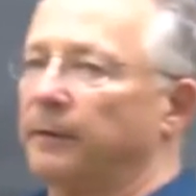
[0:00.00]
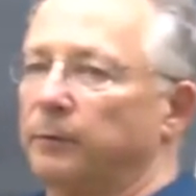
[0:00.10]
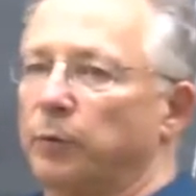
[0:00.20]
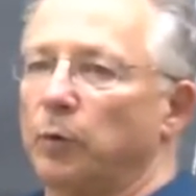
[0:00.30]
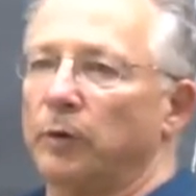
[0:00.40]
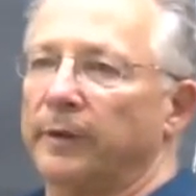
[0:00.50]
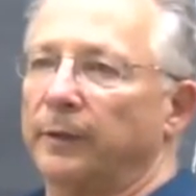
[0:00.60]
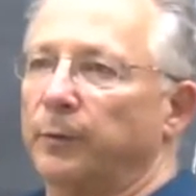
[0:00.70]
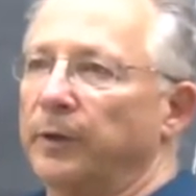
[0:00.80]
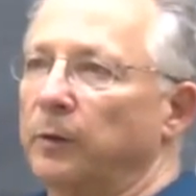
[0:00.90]
the, rule
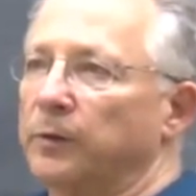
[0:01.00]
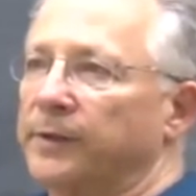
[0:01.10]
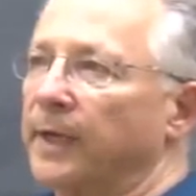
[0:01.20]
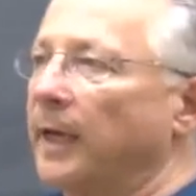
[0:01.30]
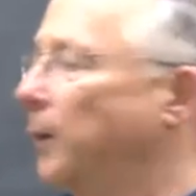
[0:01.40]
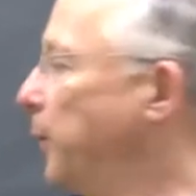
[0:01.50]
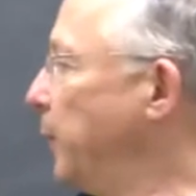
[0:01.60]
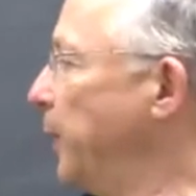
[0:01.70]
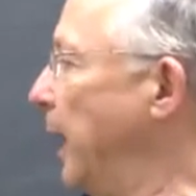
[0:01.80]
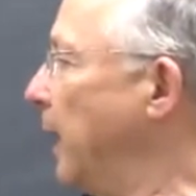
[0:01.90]
that we use
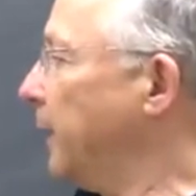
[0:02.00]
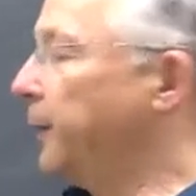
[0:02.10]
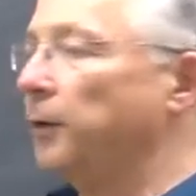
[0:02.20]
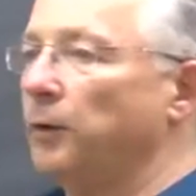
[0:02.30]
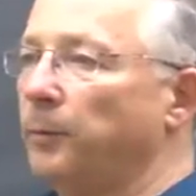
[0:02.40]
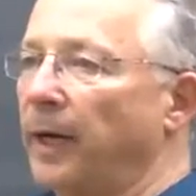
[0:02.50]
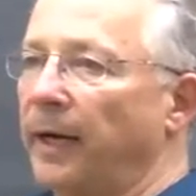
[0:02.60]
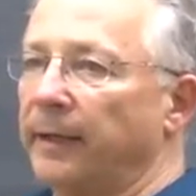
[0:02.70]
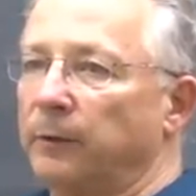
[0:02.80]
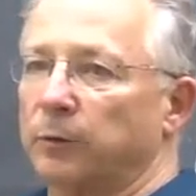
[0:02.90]
when we argue
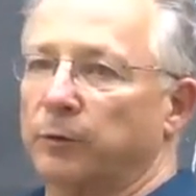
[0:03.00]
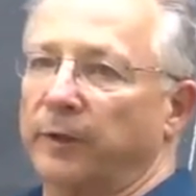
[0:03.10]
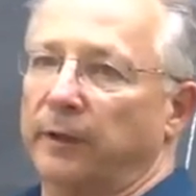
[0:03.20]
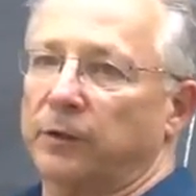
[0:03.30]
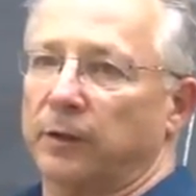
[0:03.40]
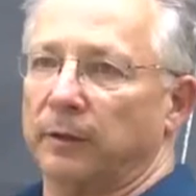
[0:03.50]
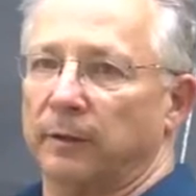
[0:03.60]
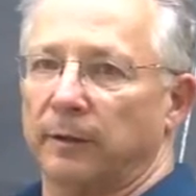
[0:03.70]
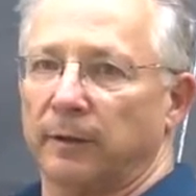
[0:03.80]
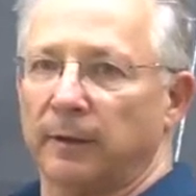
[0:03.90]
by contradiction.
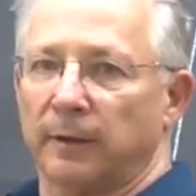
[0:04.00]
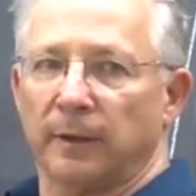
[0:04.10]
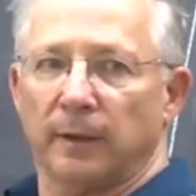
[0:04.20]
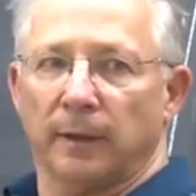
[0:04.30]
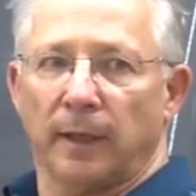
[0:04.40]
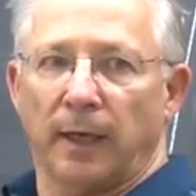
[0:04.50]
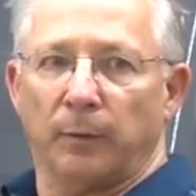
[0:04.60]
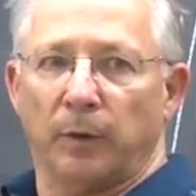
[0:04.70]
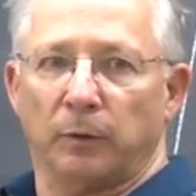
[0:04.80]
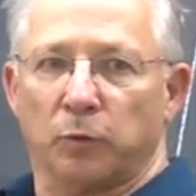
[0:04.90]
I
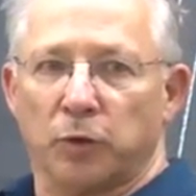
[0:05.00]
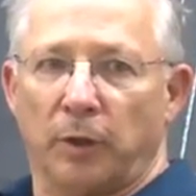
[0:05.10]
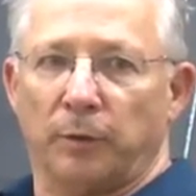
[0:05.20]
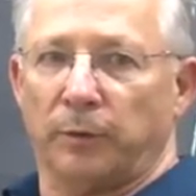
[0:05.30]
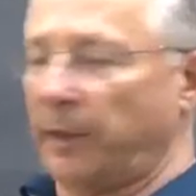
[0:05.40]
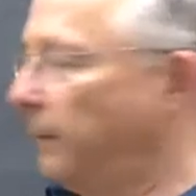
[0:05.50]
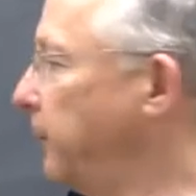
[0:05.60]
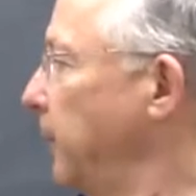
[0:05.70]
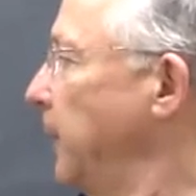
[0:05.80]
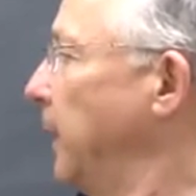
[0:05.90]
want to show you
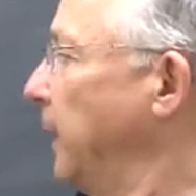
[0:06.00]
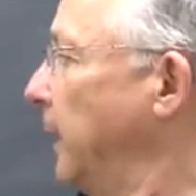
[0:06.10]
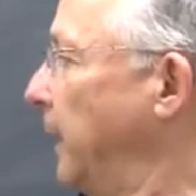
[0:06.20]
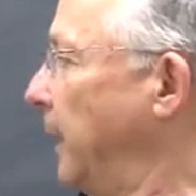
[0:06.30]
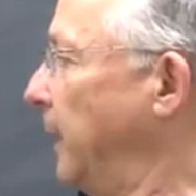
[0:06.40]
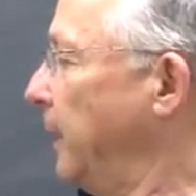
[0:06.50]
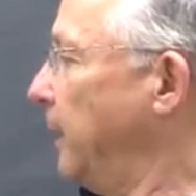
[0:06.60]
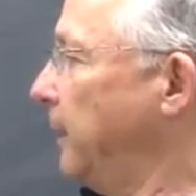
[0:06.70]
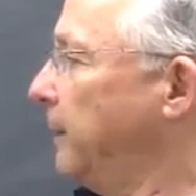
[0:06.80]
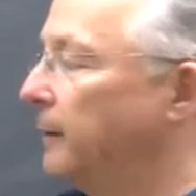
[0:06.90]
that
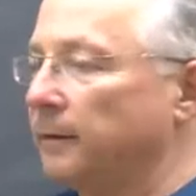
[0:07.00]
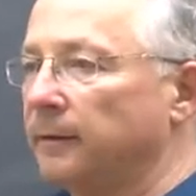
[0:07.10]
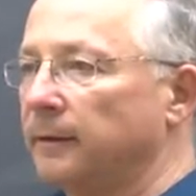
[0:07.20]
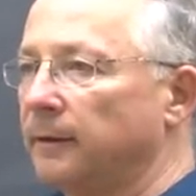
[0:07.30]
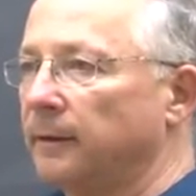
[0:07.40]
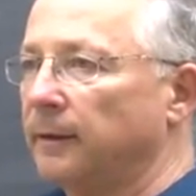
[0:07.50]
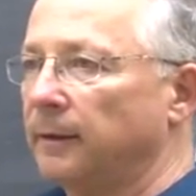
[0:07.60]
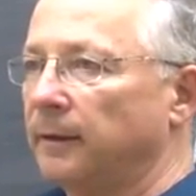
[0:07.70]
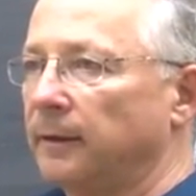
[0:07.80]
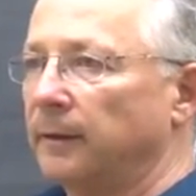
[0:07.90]
uh,
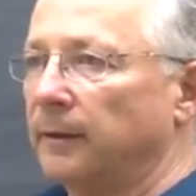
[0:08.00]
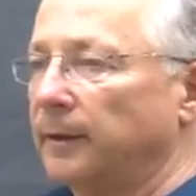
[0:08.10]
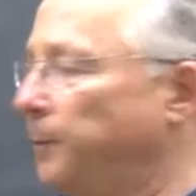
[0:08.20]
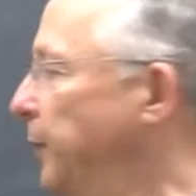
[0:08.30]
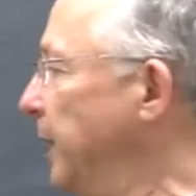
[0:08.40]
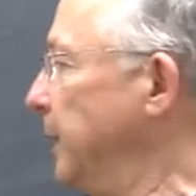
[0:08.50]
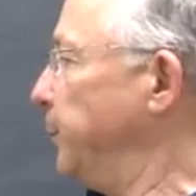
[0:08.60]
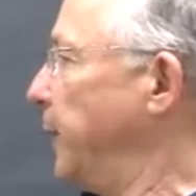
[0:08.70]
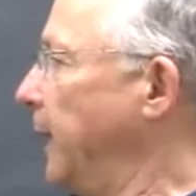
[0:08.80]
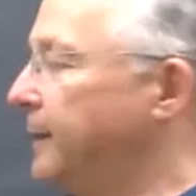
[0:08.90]
B
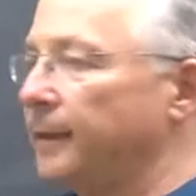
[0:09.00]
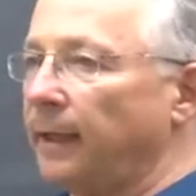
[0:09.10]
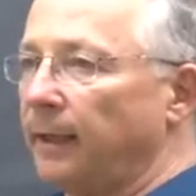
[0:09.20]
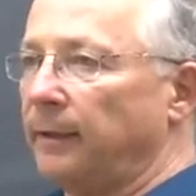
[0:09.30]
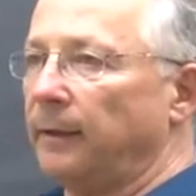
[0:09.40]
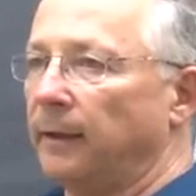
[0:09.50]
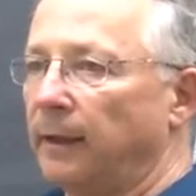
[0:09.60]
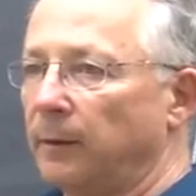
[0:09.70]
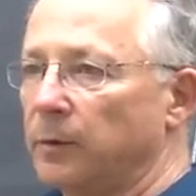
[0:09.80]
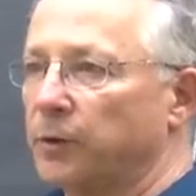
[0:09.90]
implies A,
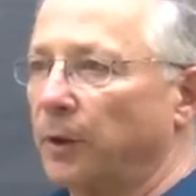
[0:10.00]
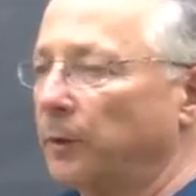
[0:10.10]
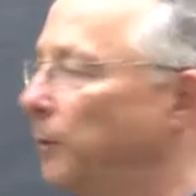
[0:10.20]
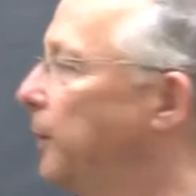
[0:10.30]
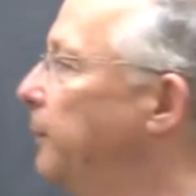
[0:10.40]
I will show you